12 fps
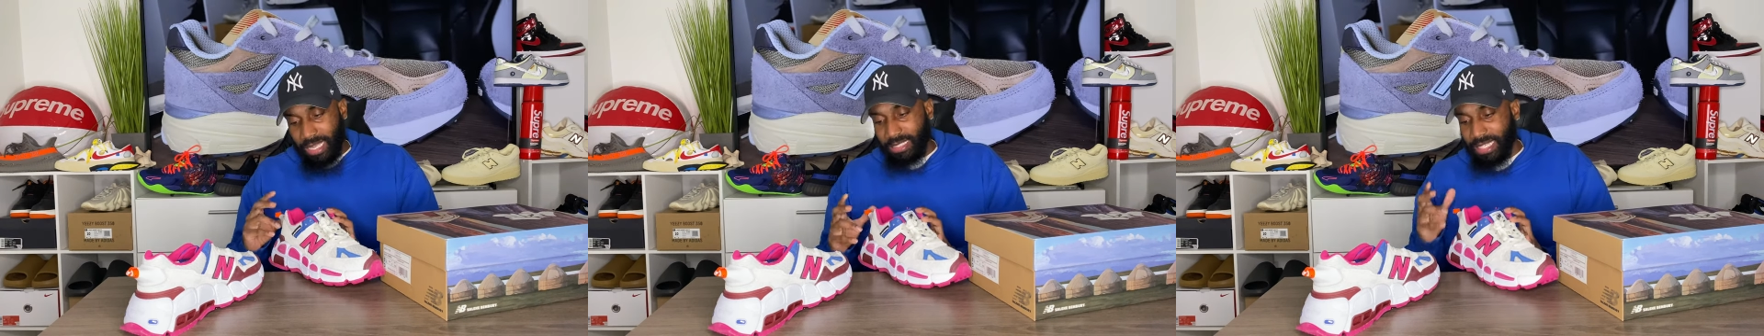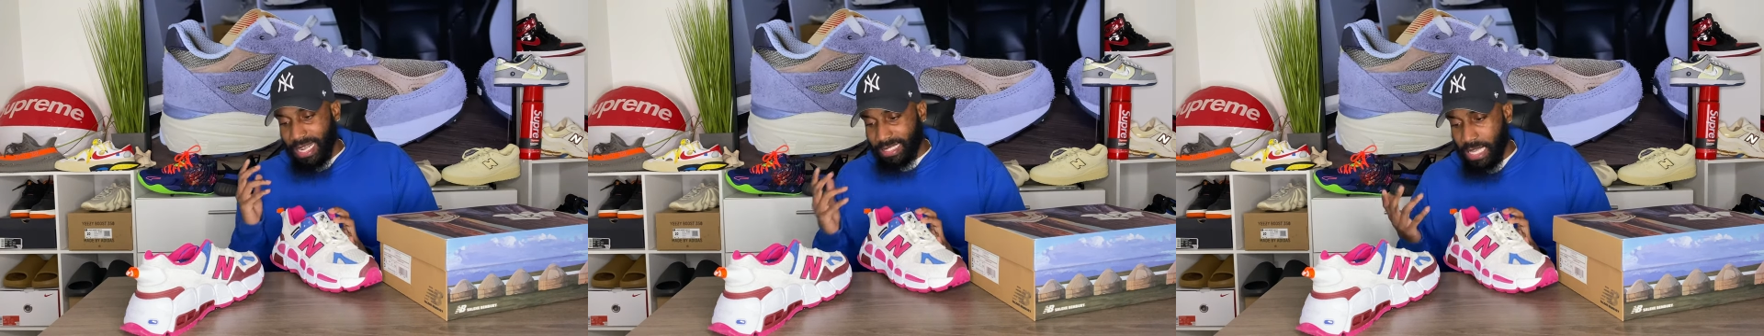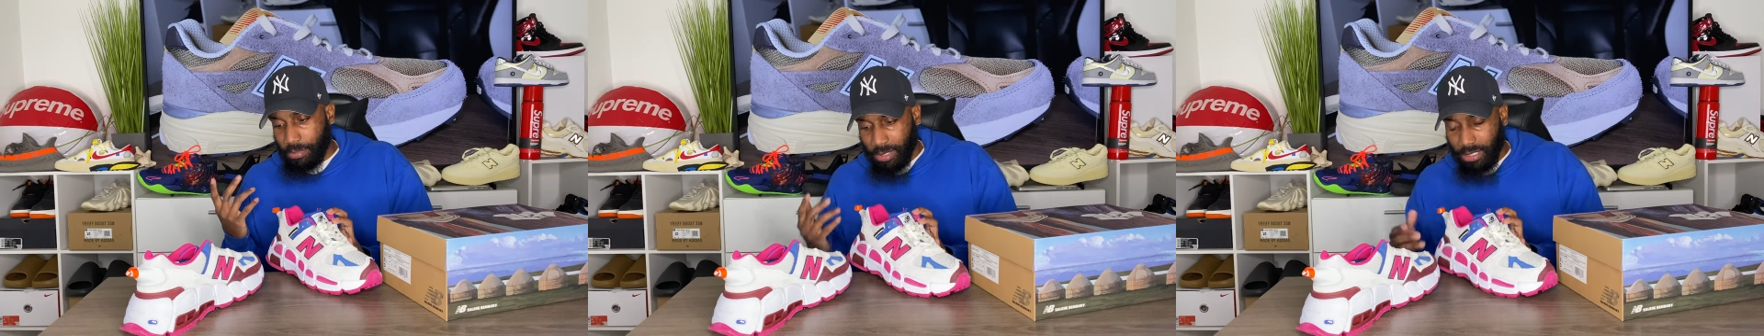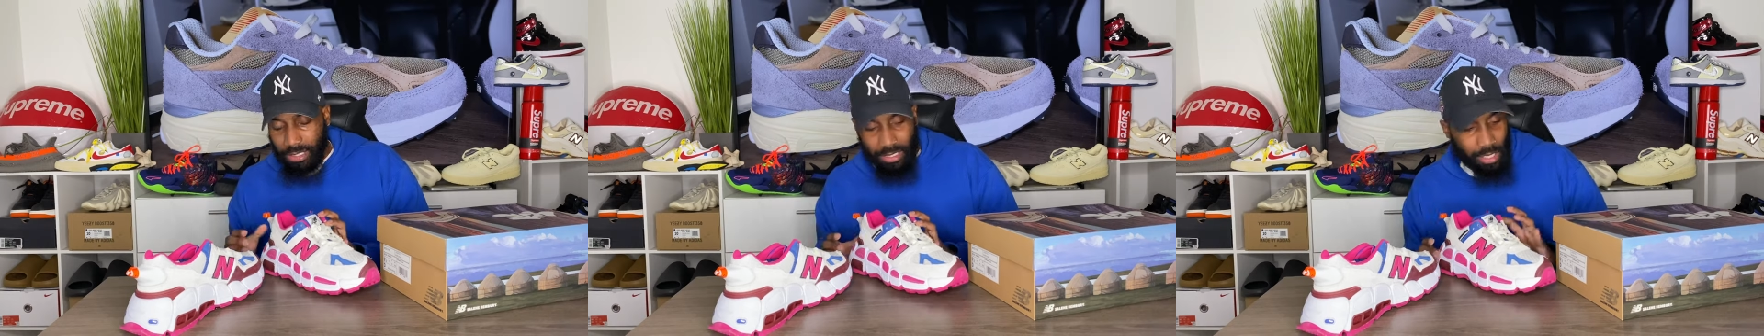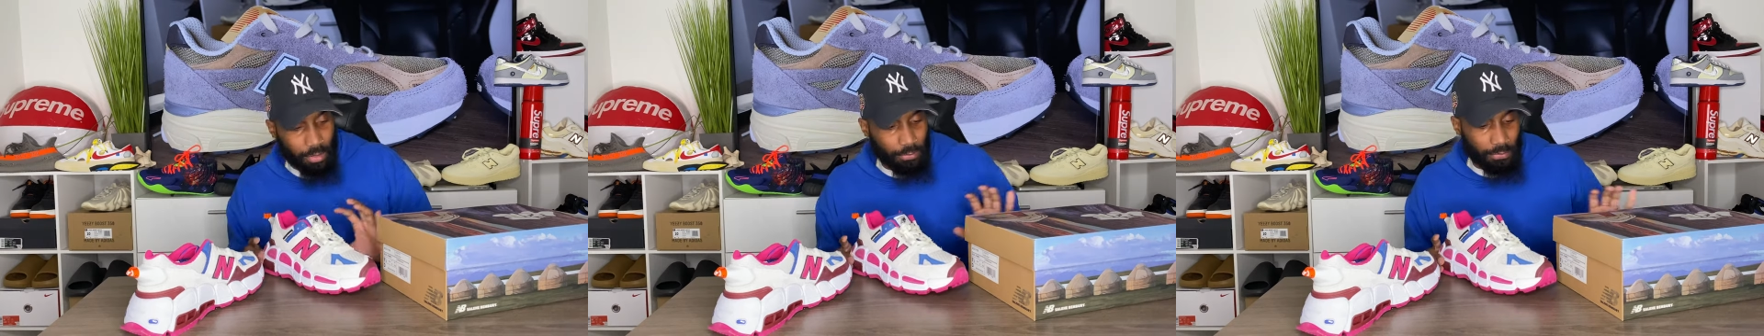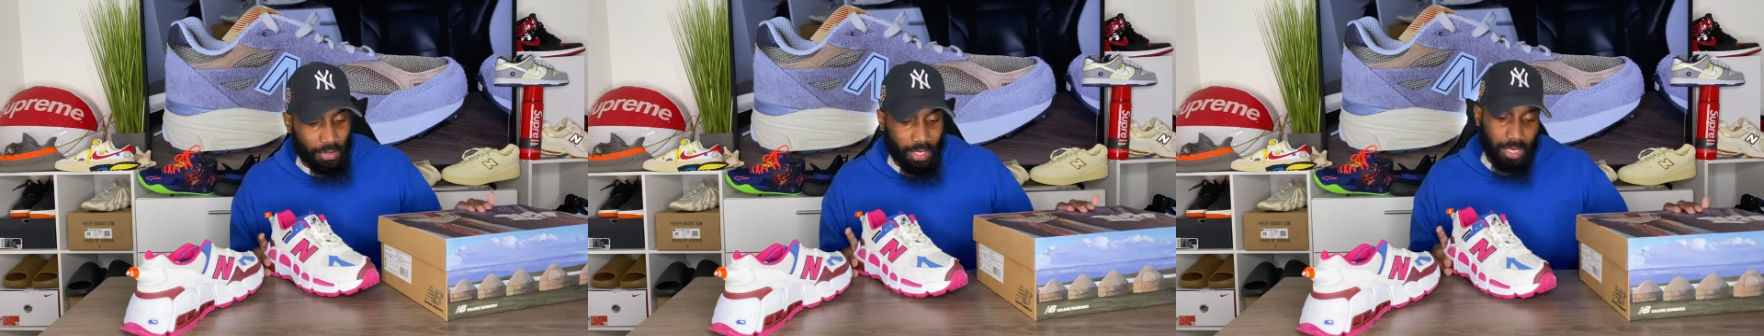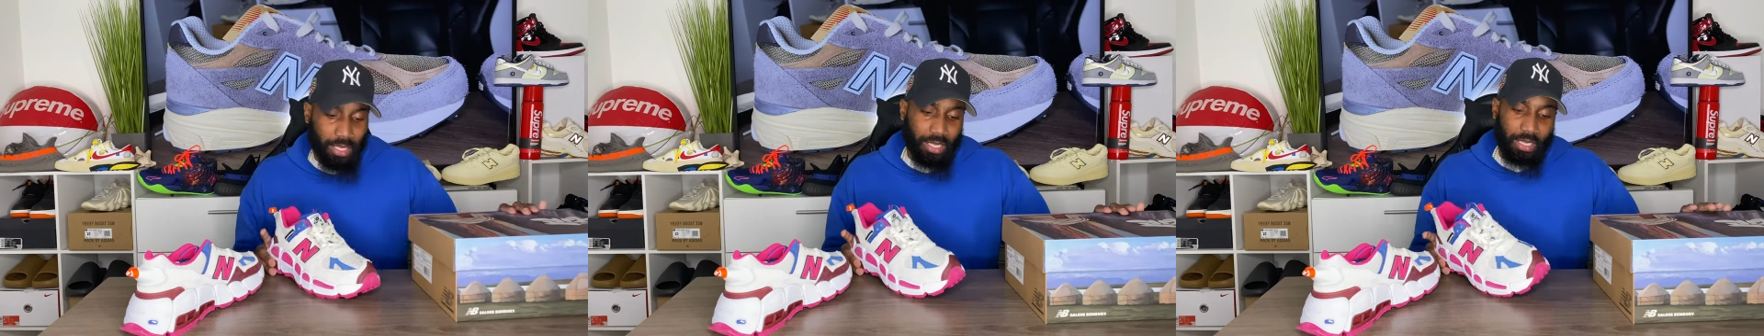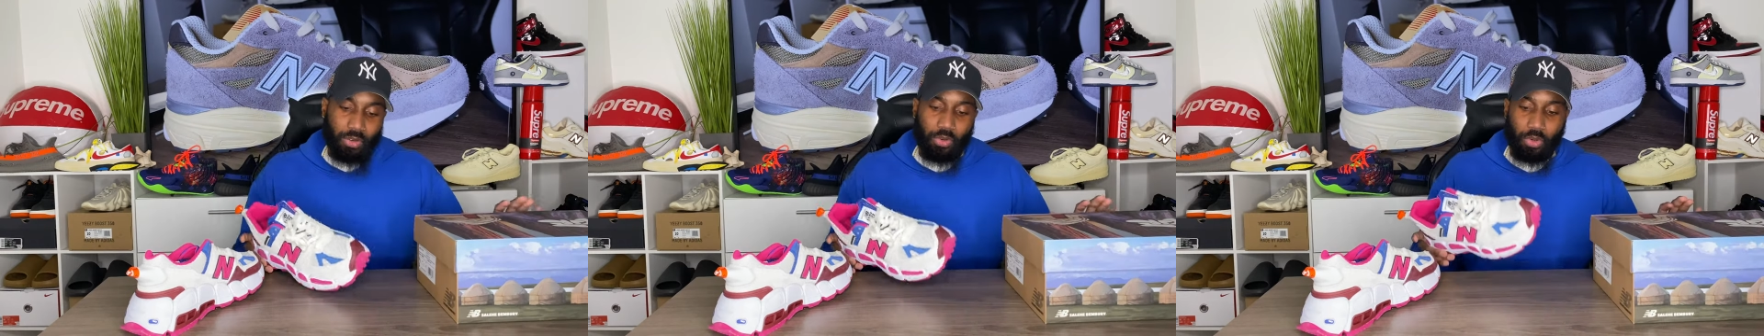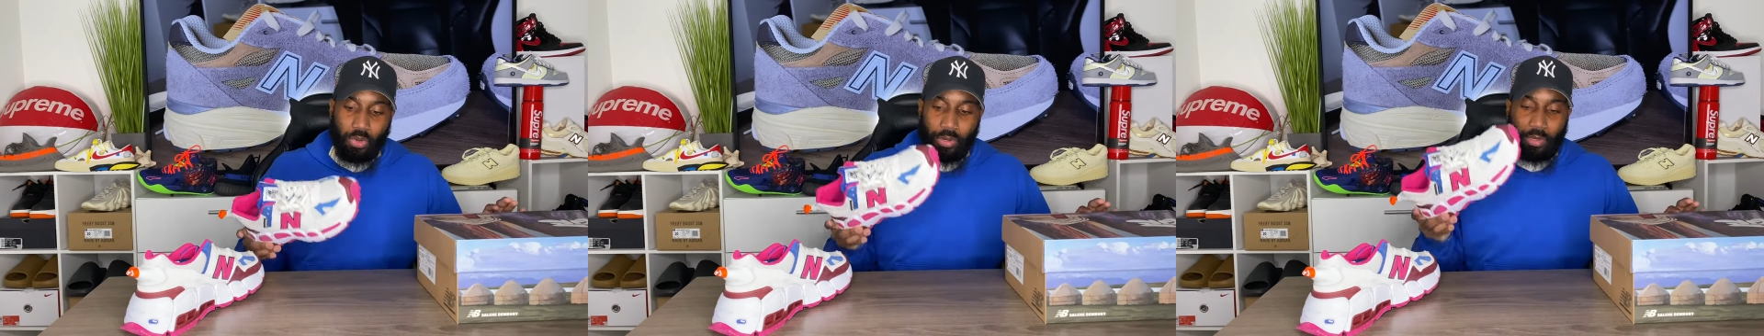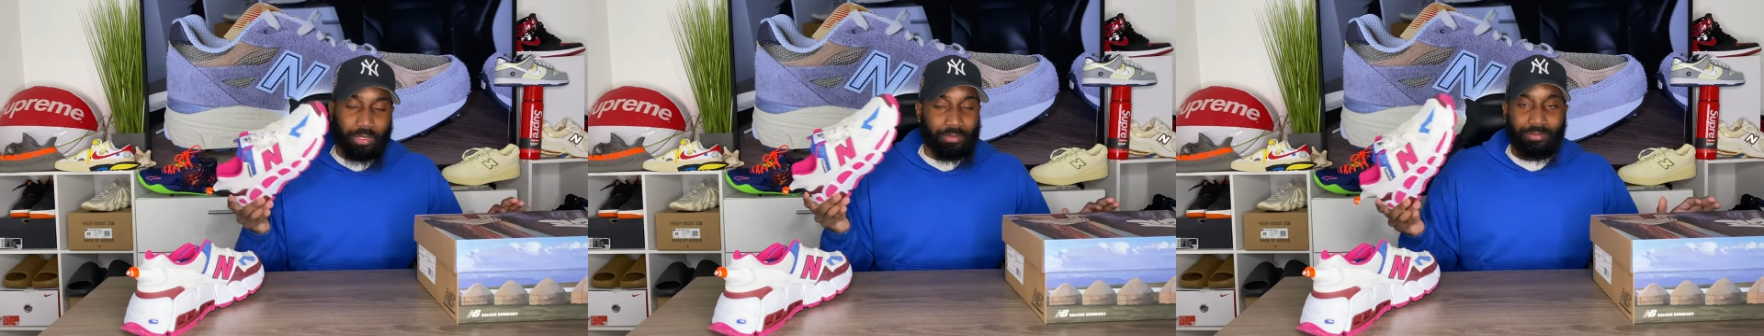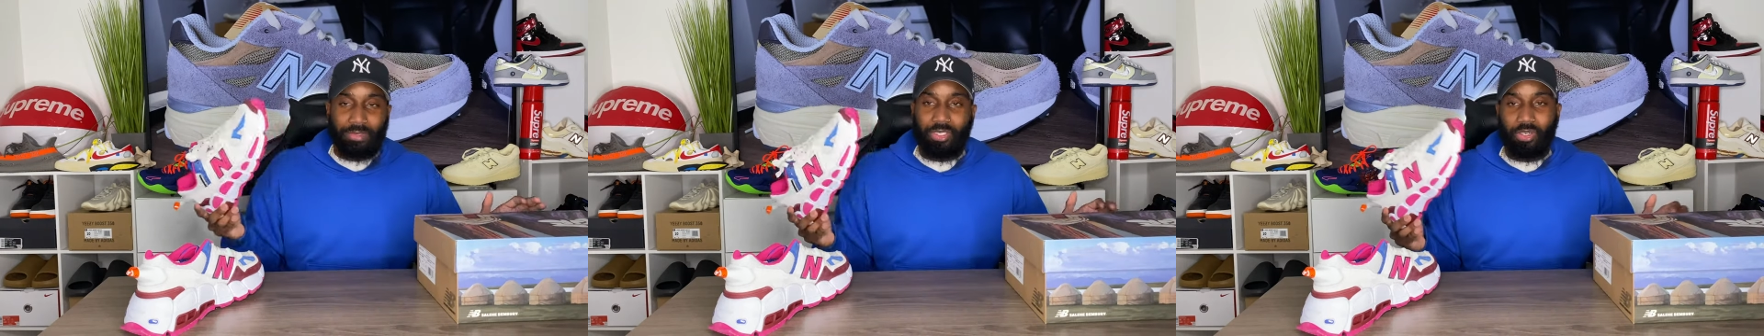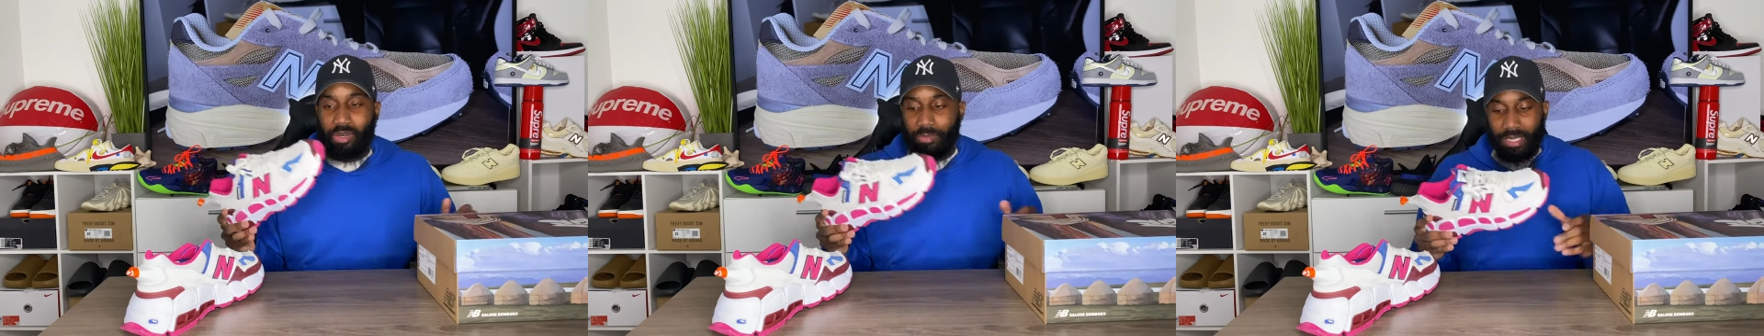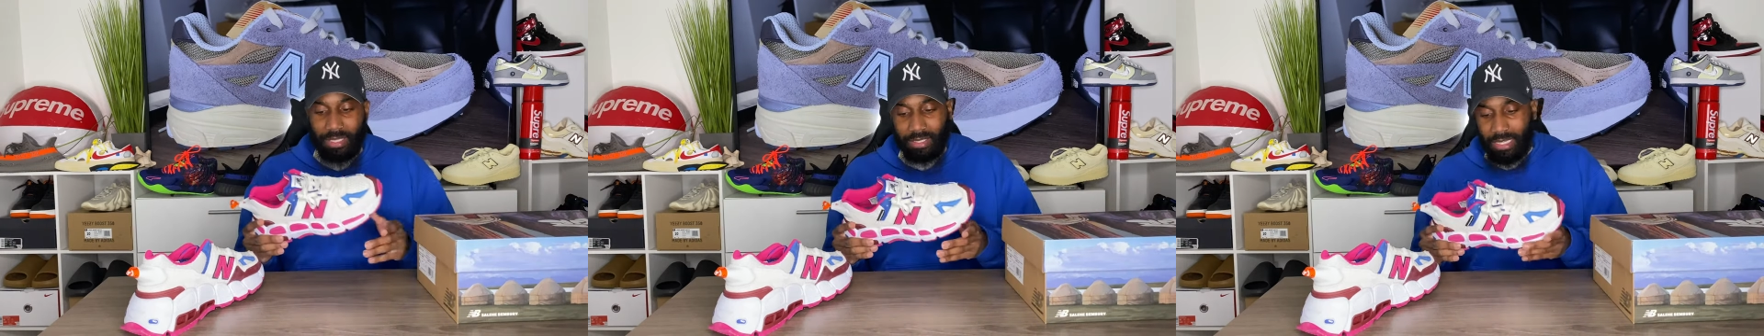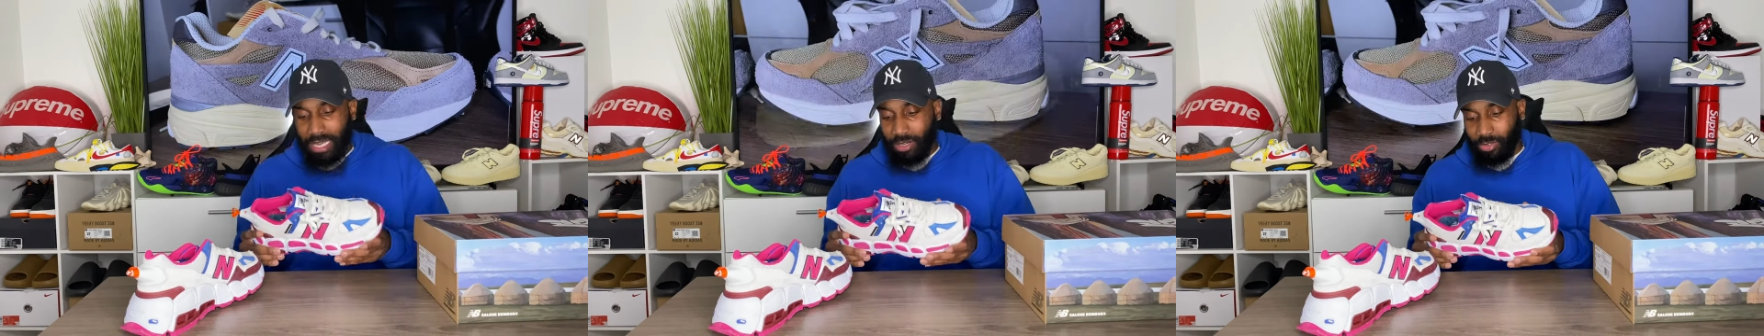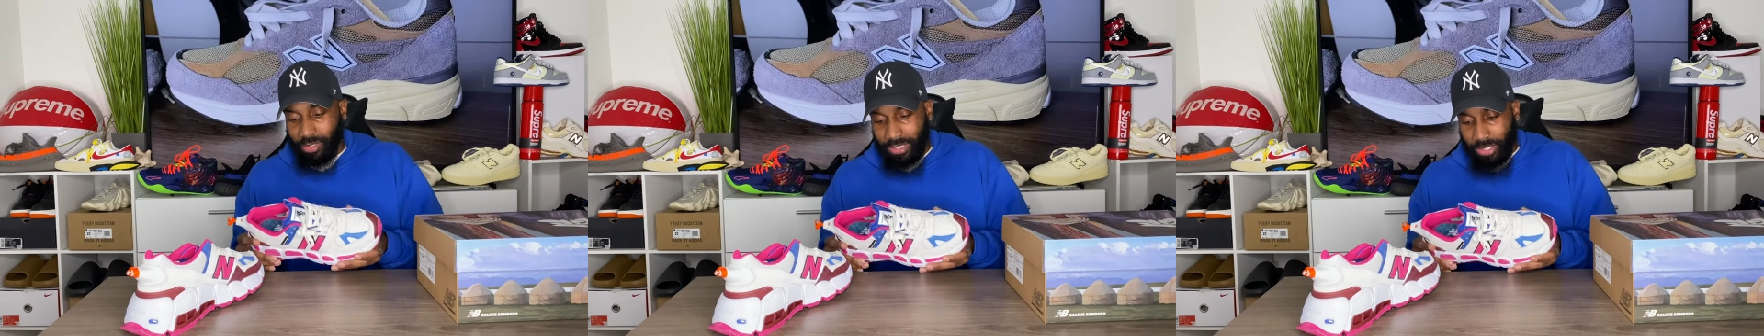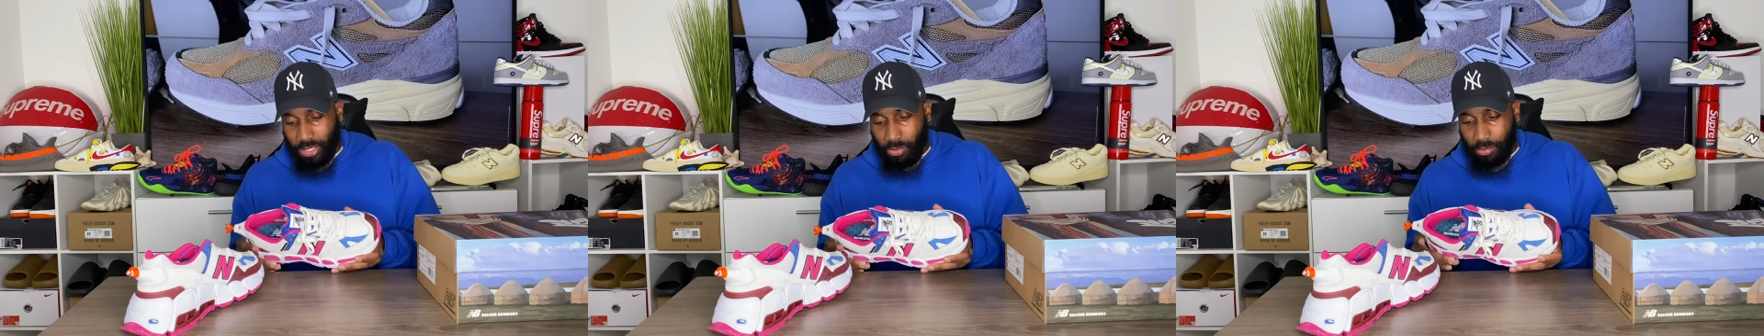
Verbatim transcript: into that type of stuff, or you know what I mean, I don't know what to tell you.